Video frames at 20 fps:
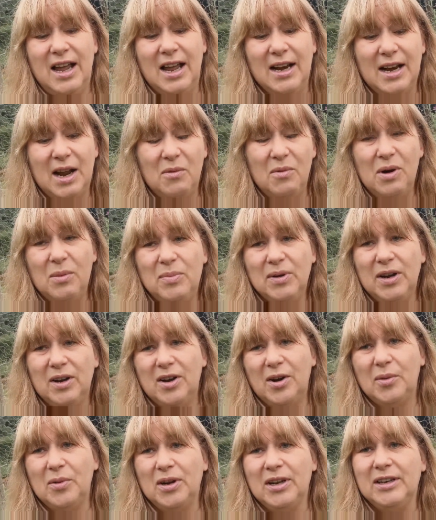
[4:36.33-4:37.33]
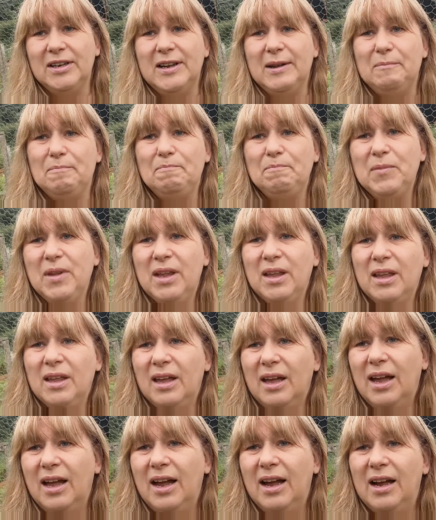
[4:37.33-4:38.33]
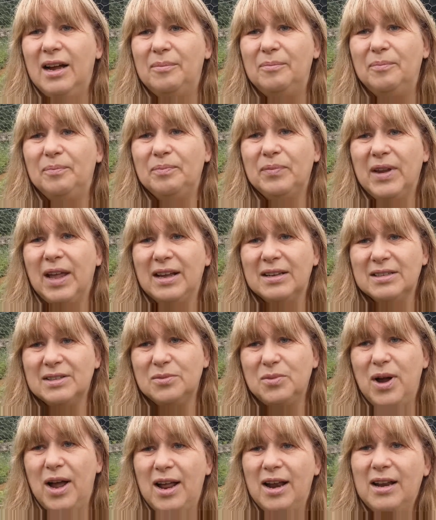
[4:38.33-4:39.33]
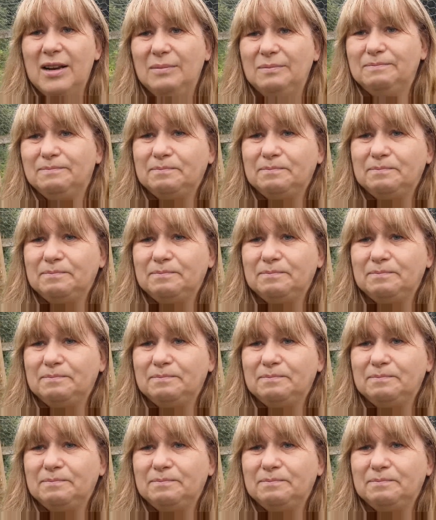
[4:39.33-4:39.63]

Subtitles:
and I will be growing them as well.